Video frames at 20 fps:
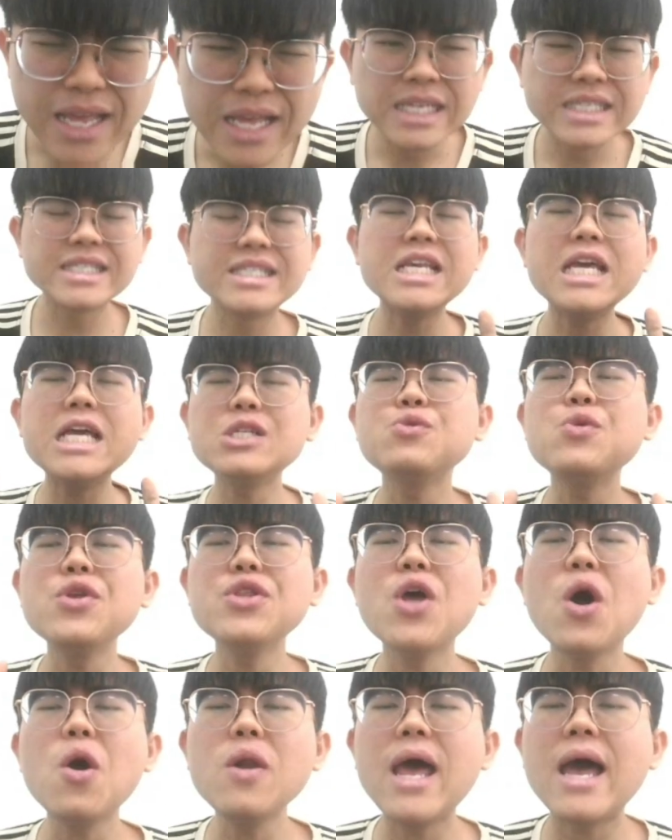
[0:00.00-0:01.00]
Since we
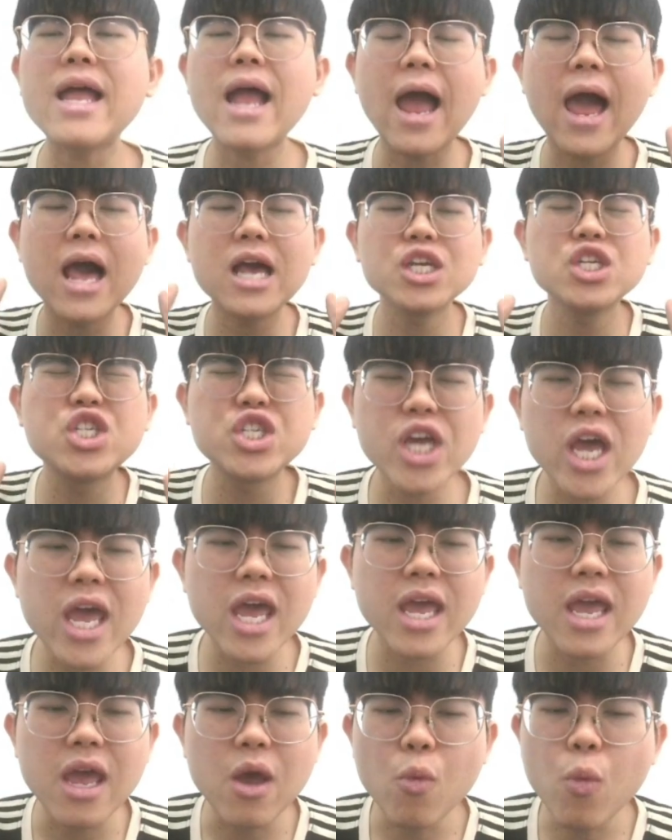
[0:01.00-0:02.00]
know that
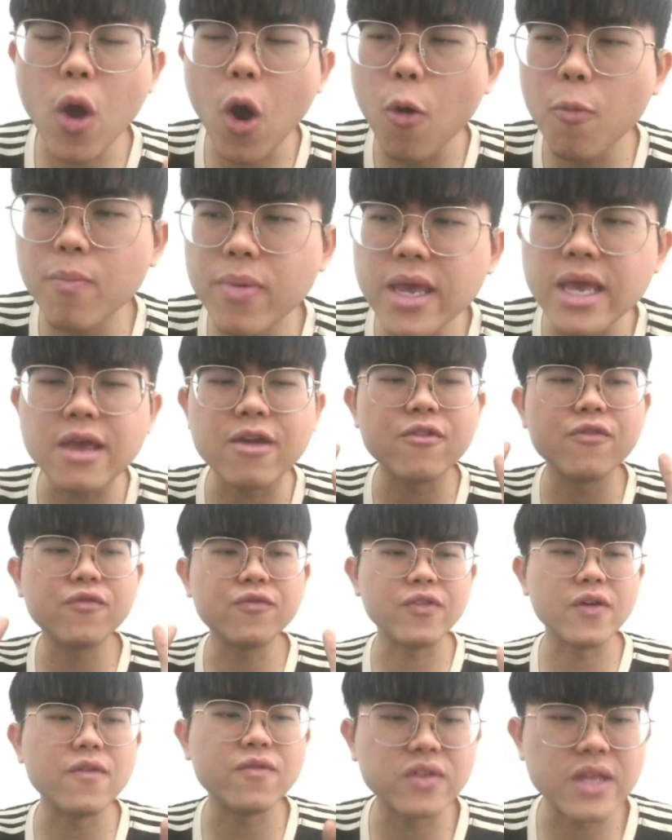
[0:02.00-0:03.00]
HJ will be
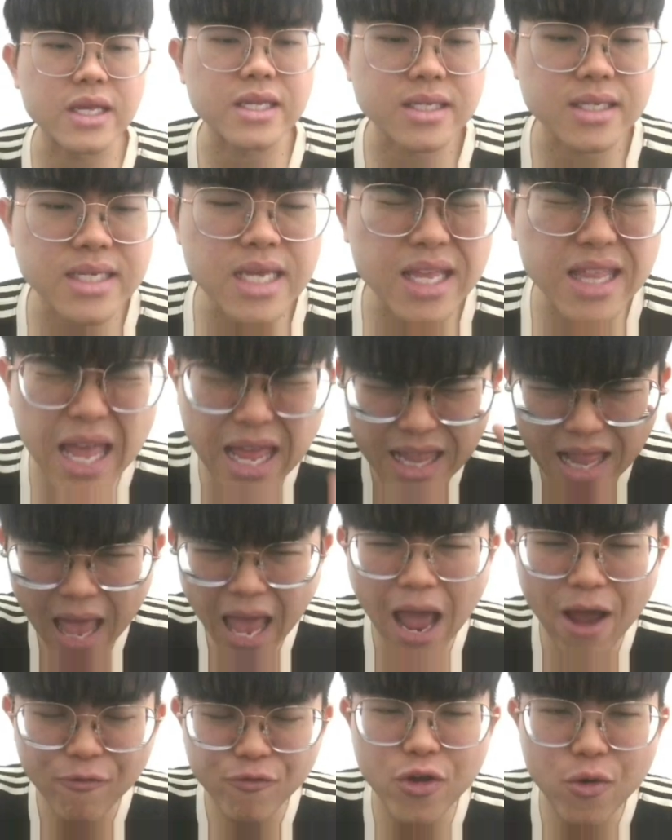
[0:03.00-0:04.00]
15 cm, and
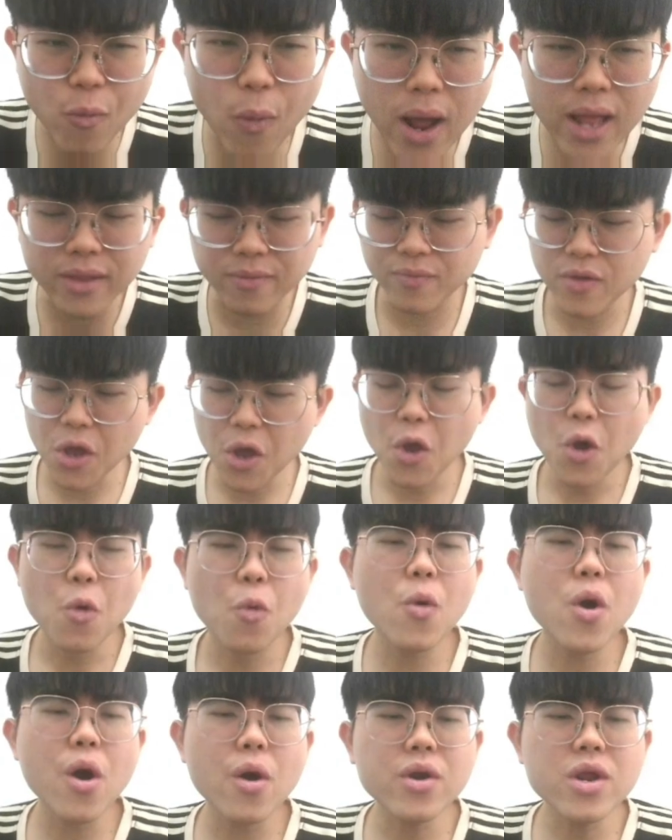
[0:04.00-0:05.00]
everyone,
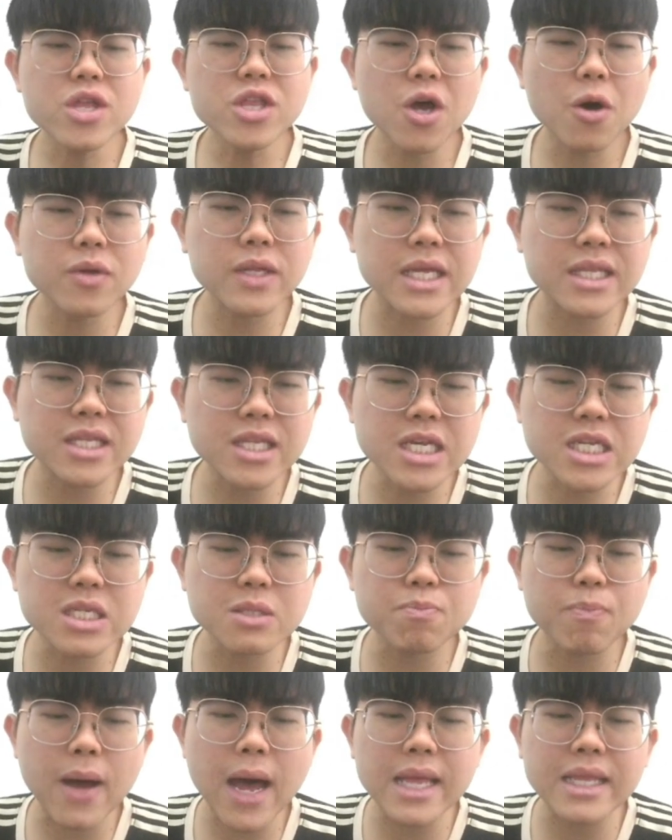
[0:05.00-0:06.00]
we already know that
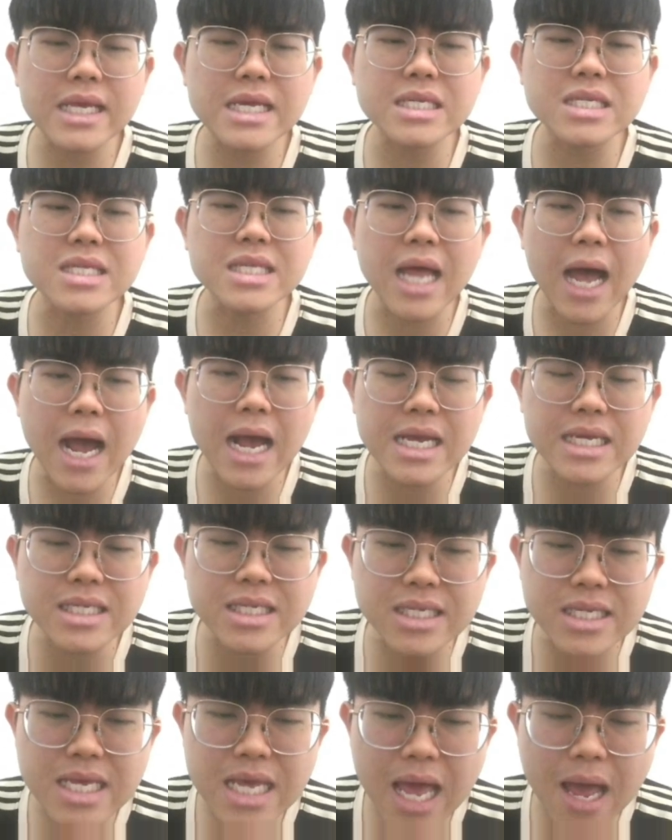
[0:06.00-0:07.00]
this part is 9
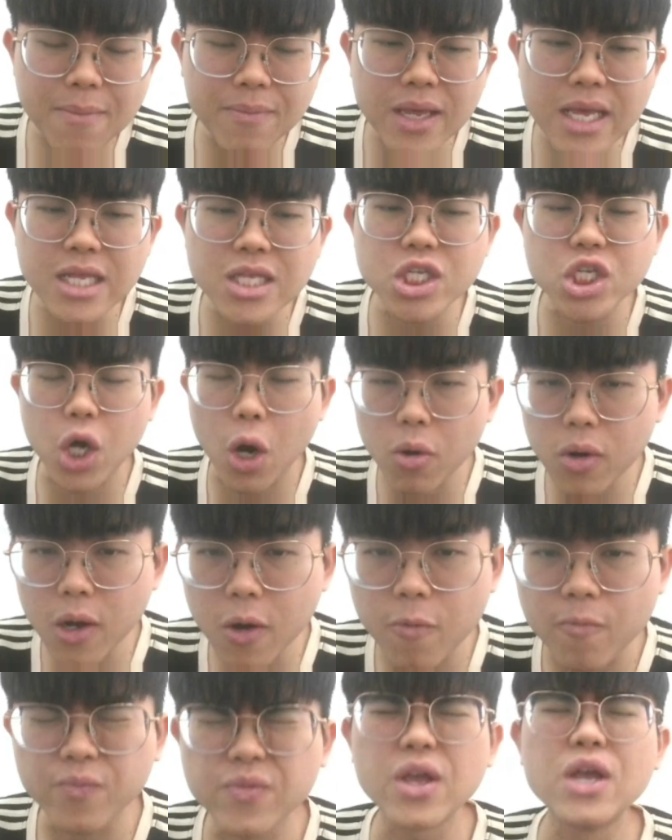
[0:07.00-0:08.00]
cm in
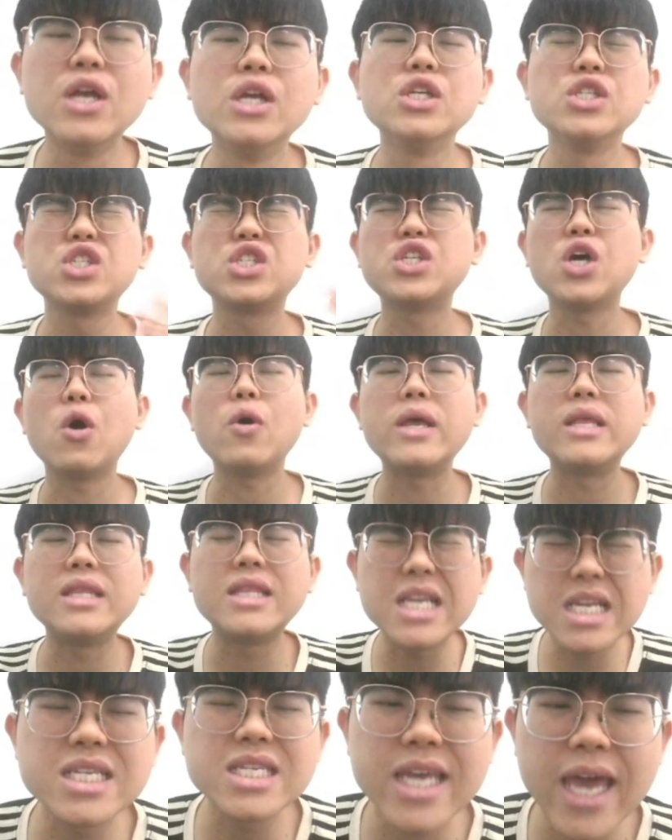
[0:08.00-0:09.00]
total. So in
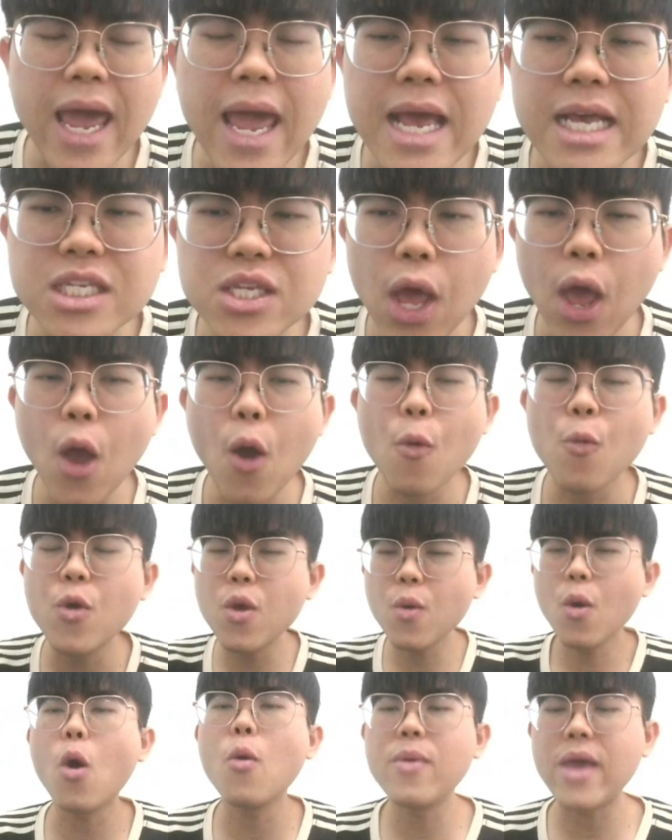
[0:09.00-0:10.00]
this case,
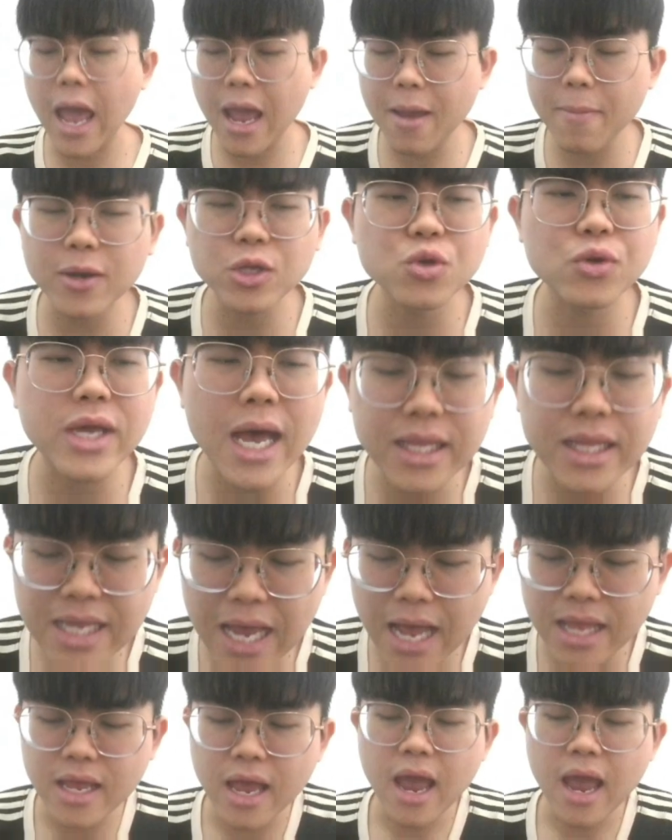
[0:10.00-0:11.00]
we will be able to get
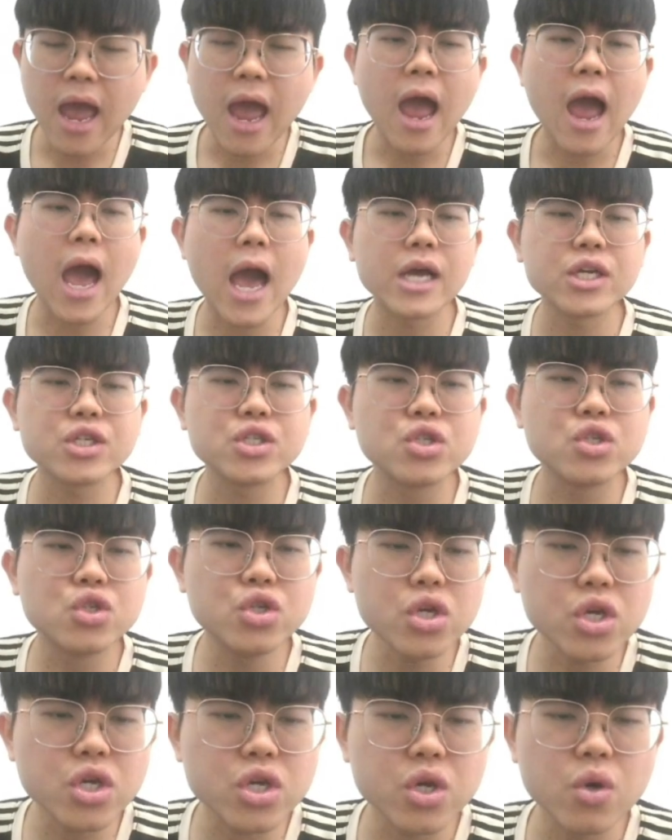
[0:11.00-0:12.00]
that
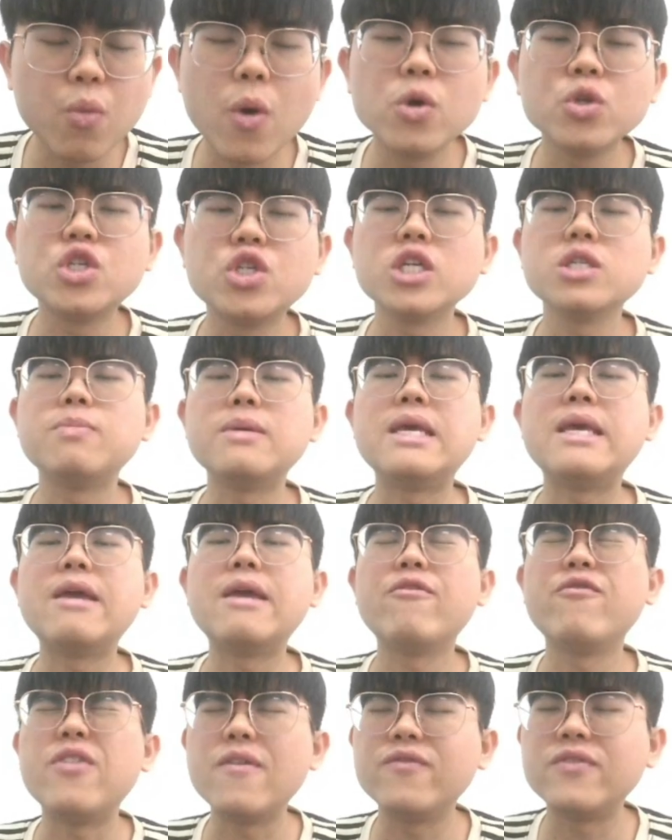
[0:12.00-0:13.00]
HG will just be
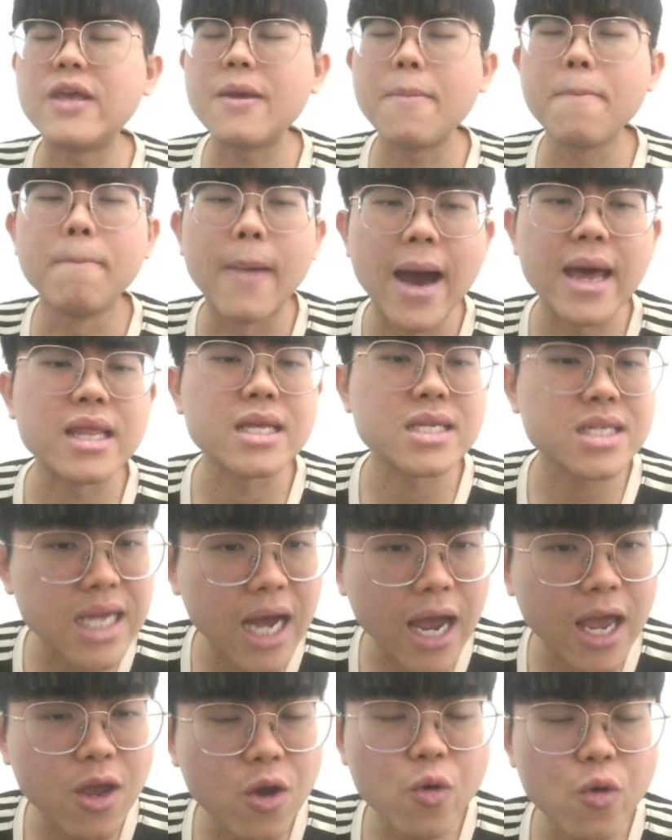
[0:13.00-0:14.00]
15 minus
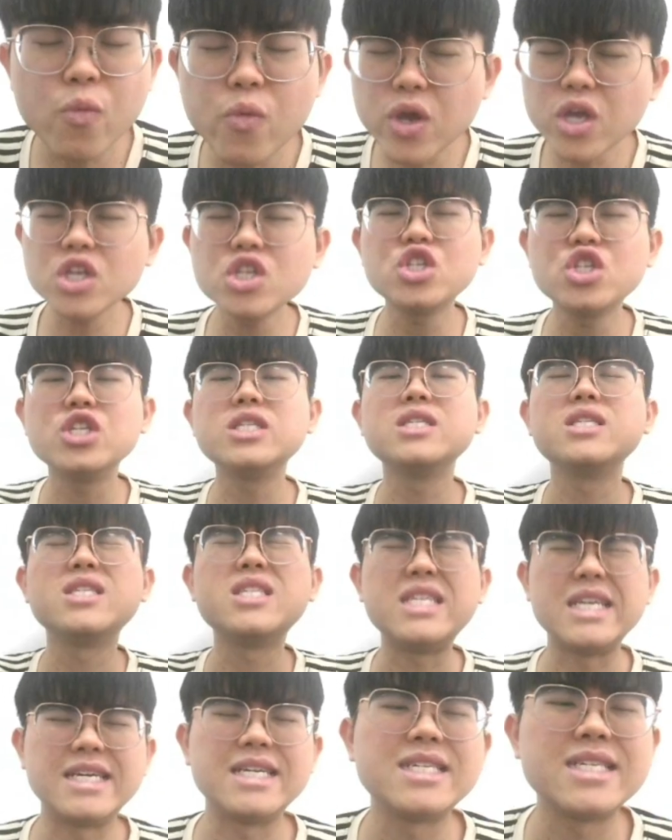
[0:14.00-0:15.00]
9, which is
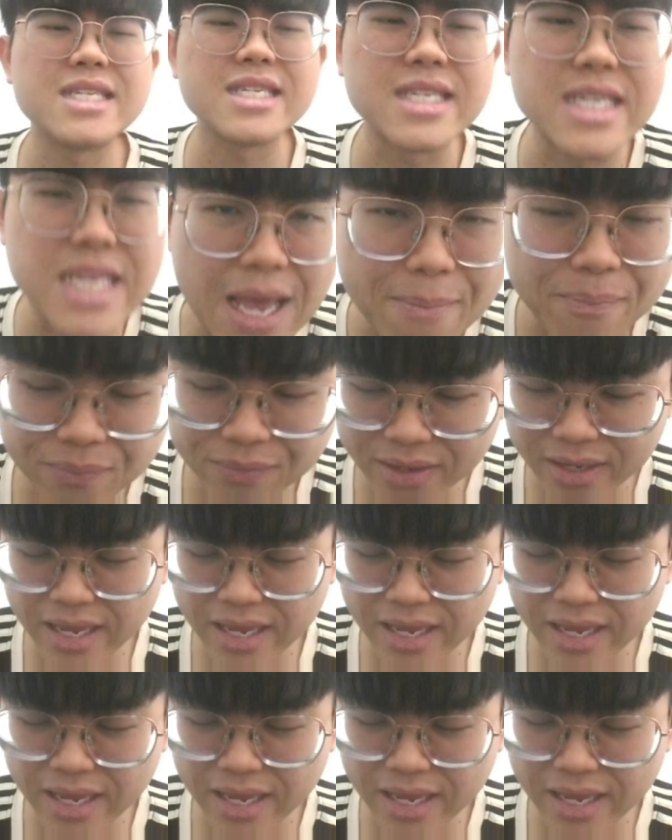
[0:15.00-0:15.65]
6 cm.